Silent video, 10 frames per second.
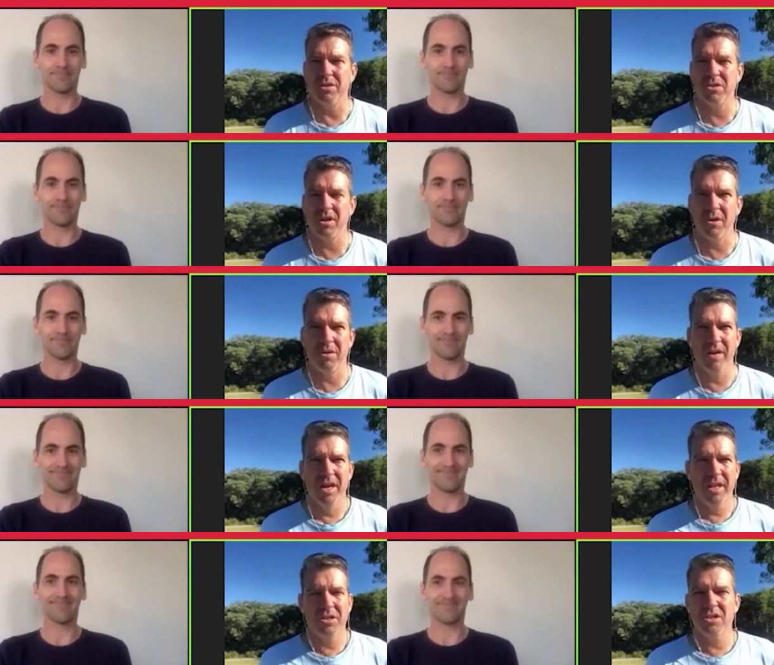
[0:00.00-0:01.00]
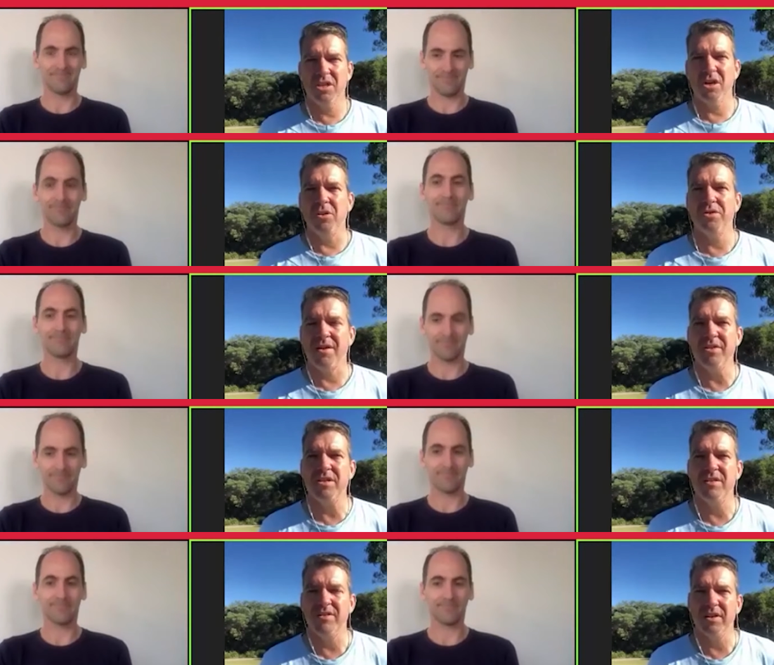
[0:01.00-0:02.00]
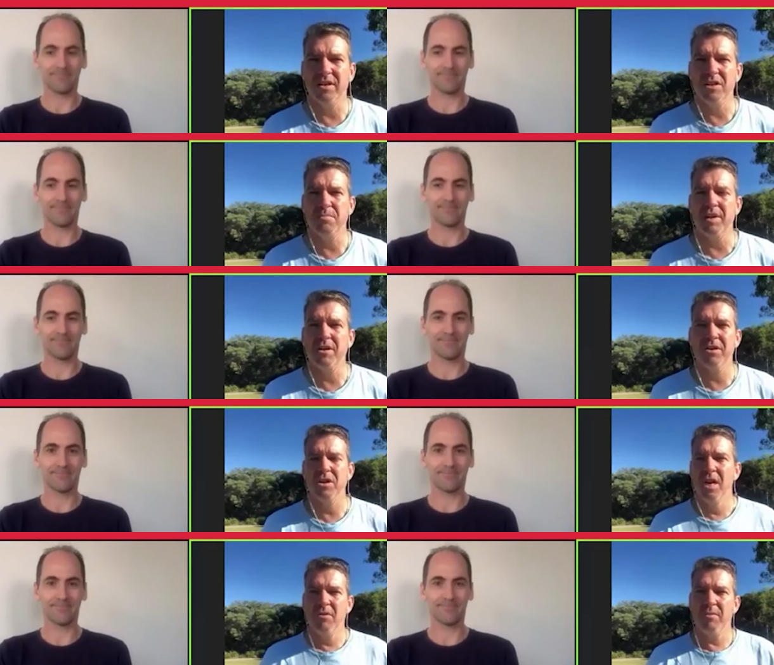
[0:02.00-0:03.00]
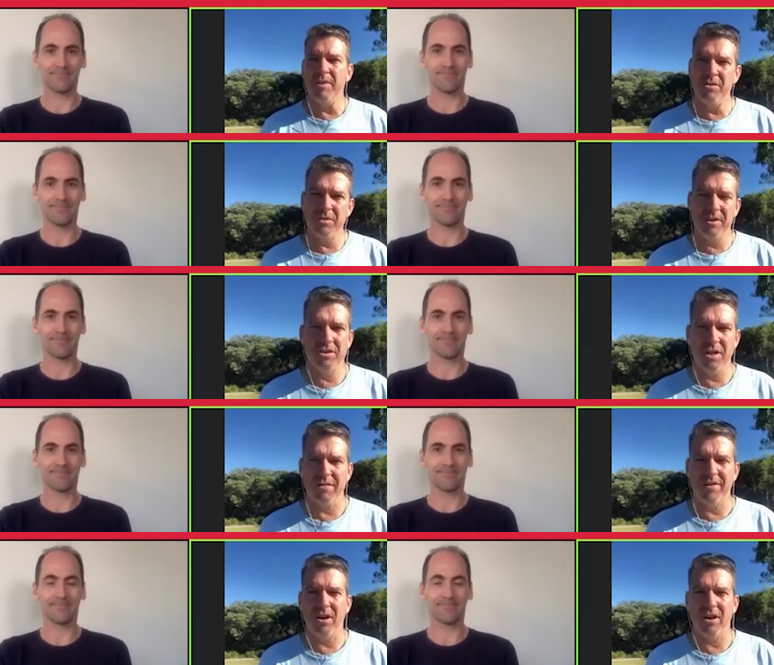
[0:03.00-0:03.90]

Speaker 1: it. So this, this whole stuff is difficult, and it's because we've been doing this stuff